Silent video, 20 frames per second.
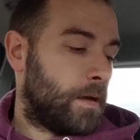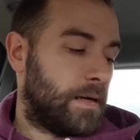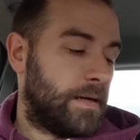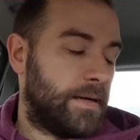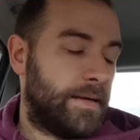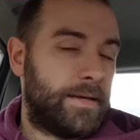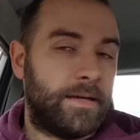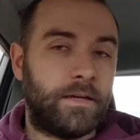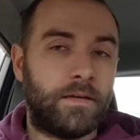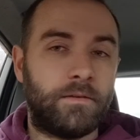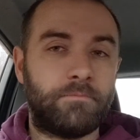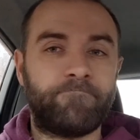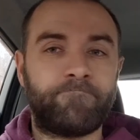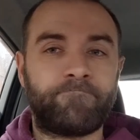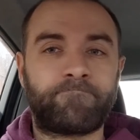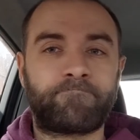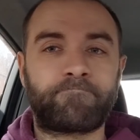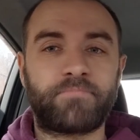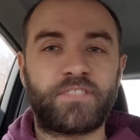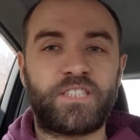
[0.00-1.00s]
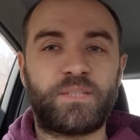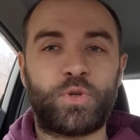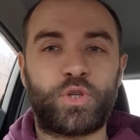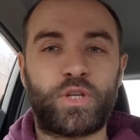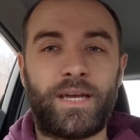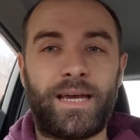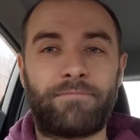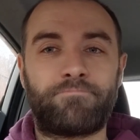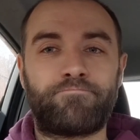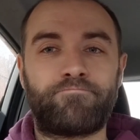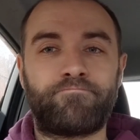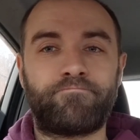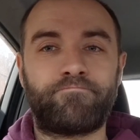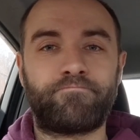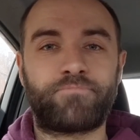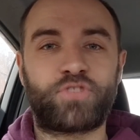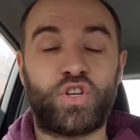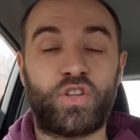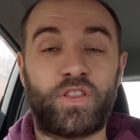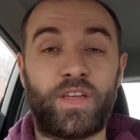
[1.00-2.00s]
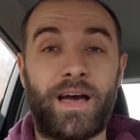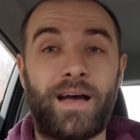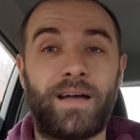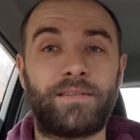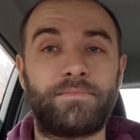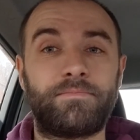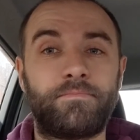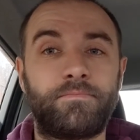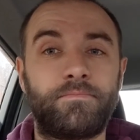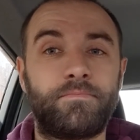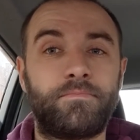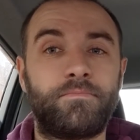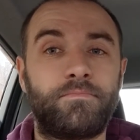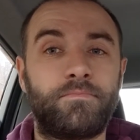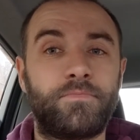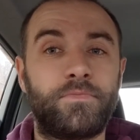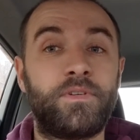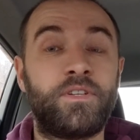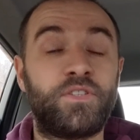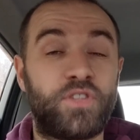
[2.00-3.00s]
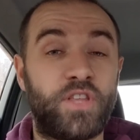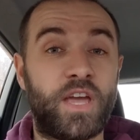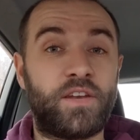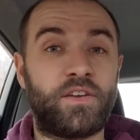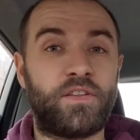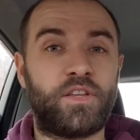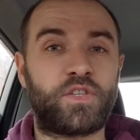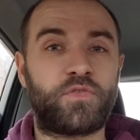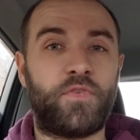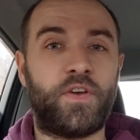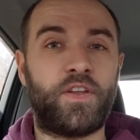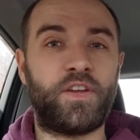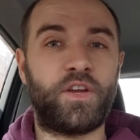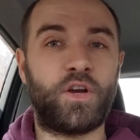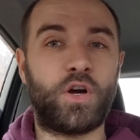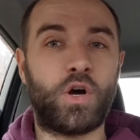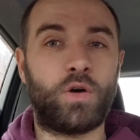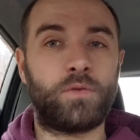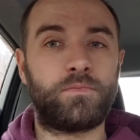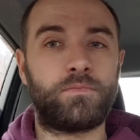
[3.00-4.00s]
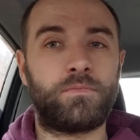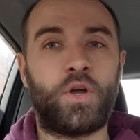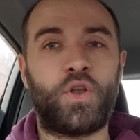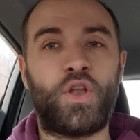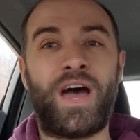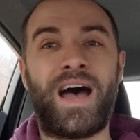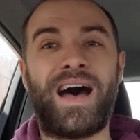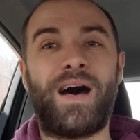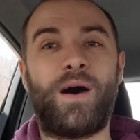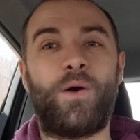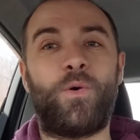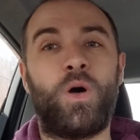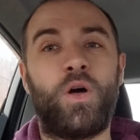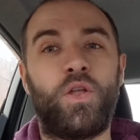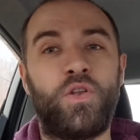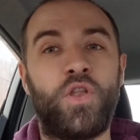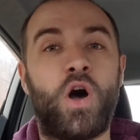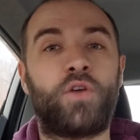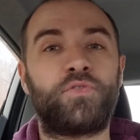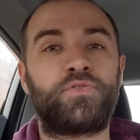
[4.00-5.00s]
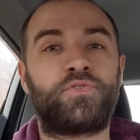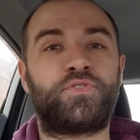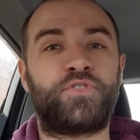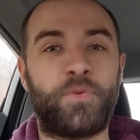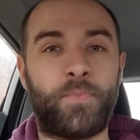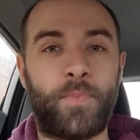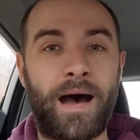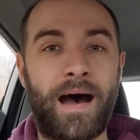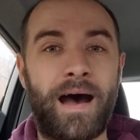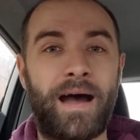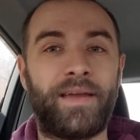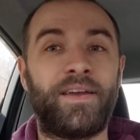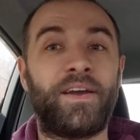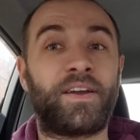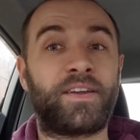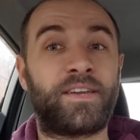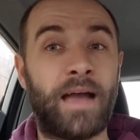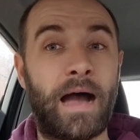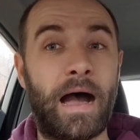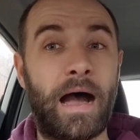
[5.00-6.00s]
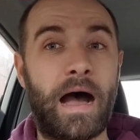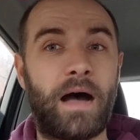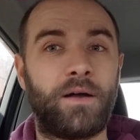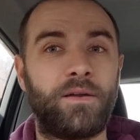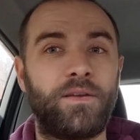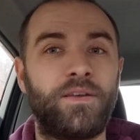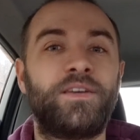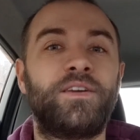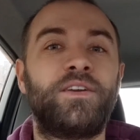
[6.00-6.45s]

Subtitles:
But yeah, so that is the end of this video on how not to buy a car.